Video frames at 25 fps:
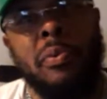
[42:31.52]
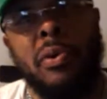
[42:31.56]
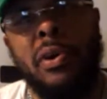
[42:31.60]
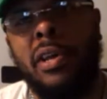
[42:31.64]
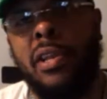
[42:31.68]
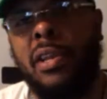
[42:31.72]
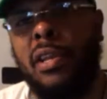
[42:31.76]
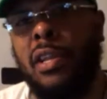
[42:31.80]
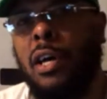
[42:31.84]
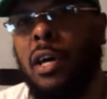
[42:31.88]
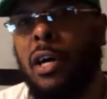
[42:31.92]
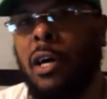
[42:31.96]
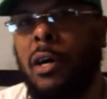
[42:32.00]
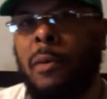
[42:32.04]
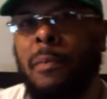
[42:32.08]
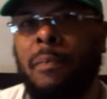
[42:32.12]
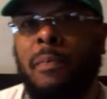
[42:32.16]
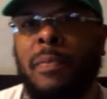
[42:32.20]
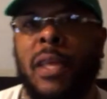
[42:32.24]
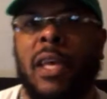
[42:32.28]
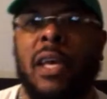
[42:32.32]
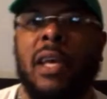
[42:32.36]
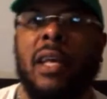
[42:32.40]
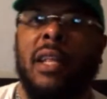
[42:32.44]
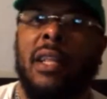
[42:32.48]
putting
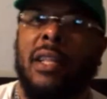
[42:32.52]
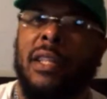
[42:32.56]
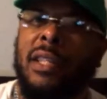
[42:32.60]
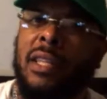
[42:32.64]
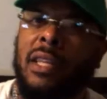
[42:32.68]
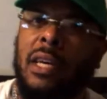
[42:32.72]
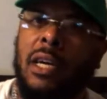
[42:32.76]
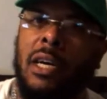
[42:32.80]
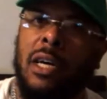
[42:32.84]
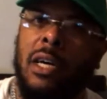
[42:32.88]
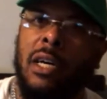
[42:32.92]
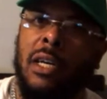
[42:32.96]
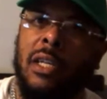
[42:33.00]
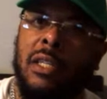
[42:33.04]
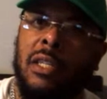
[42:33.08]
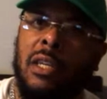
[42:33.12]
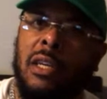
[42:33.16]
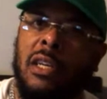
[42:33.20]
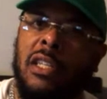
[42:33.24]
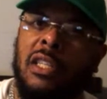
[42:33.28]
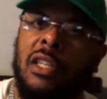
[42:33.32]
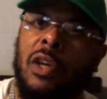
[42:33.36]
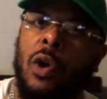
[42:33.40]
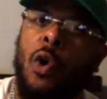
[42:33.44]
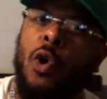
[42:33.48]

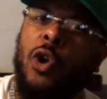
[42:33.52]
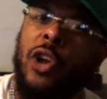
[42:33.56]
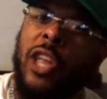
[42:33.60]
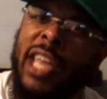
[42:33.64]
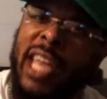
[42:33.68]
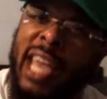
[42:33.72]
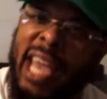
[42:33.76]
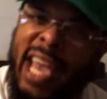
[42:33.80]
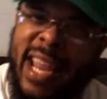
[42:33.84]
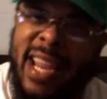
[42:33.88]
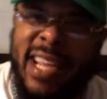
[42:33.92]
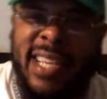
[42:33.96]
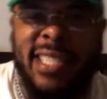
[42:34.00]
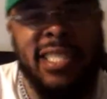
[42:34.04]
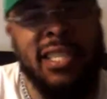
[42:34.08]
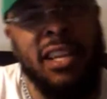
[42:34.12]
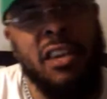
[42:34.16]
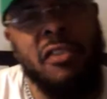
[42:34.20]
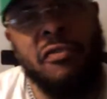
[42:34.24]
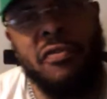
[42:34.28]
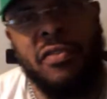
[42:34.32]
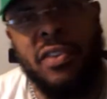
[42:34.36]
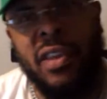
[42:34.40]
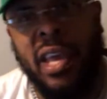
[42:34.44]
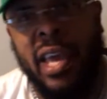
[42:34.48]
the organic
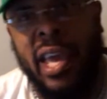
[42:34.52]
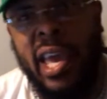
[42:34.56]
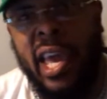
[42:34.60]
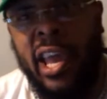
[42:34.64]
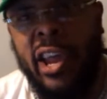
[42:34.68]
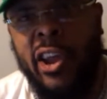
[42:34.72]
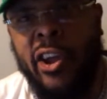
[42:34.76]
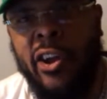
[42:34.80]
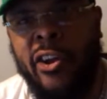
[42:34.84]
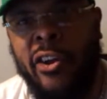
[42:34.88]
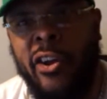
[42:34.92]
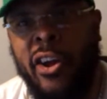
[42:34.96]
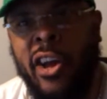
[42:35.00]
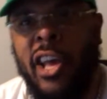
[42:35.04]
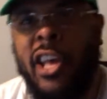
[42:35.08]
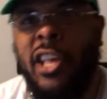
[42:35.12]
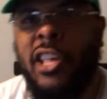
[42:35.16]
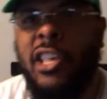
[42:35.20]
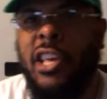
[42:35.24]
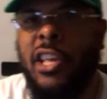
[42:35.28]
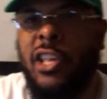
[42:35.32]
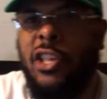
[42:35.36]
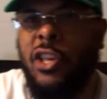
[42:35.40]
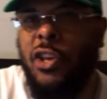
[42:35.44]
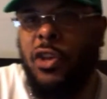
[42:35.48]
stuff in your hair.
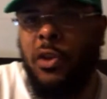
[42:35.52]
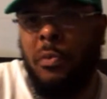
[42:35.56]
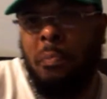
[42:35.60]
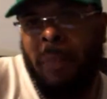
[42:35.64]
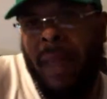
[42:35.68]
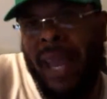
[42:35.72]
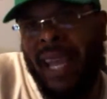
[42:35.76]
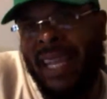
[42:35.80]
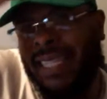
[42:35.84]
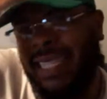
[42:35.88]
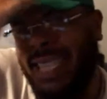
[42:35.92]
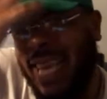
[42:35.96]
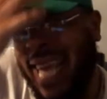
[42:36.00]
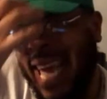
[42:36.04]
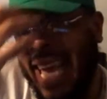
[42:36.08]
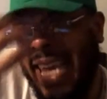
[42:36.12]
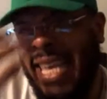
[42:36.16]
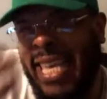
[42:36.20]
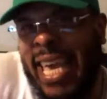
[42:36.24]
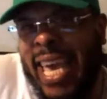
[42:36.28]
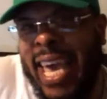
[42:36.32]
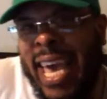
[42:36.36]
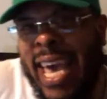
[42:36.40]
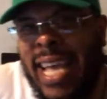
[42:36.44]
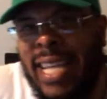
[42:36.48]
You can
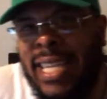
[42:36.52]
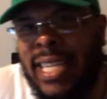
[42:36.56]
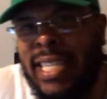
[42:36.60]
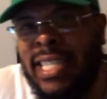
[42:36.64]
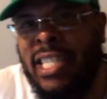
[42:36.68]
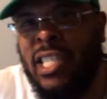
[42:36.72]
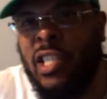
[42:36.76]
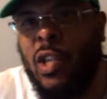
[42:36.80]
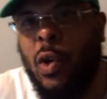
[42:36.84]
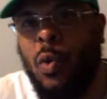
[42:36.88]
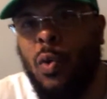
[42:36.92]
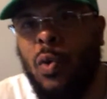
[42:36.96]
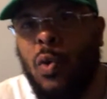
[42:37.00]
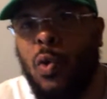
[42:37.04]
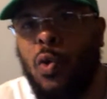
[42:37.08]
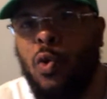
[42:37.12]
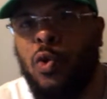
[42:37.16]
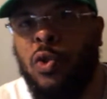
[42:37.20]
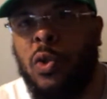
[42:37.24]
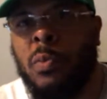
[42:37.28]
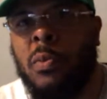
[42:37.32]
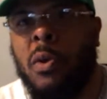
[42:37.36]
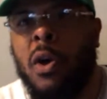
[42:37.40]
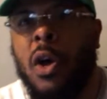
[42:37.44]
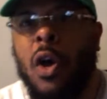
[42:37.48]
maintain your edges and don't lose
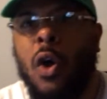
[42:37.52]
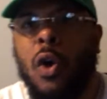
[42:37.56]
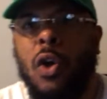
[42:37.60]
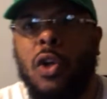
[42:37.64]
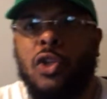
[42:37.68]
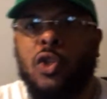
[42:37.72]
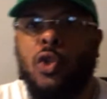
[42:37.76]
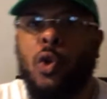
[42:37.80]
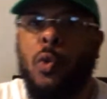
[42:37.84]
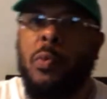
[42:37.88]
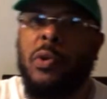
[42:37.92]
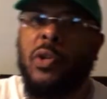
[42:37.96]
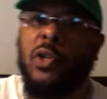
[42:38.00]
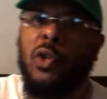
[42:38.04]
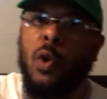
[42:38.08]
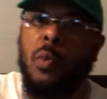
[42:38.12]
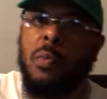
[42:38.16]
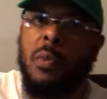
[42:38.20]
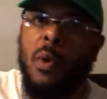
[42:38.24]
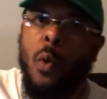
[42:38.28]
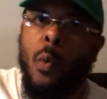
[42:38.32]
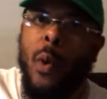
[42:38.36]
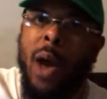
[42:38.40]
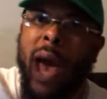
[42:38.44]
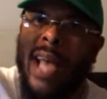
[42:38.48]
them. Super
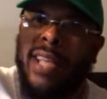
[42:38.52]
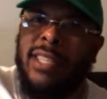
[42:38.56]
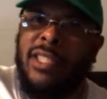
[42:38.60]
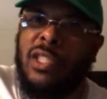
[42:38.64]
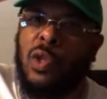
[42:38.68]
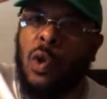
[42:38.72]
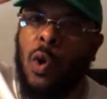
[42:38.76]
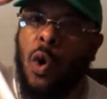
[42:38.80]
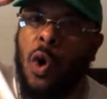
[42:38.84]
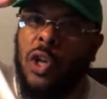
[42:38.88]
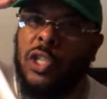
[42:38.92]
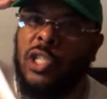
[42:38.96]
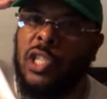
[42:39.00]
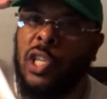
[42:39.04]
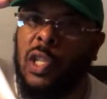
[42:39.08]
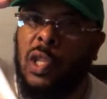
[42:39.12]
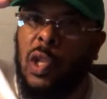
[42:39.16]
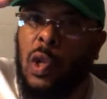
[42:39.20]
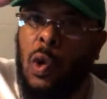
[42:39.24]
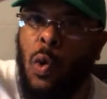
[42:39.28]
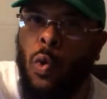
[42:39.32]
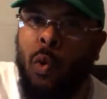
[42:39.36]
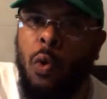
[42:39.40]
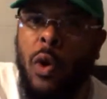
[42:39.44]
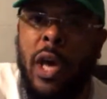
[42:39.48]
duper Wax Dog,
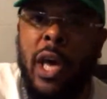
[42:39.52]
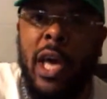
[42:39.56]
salute.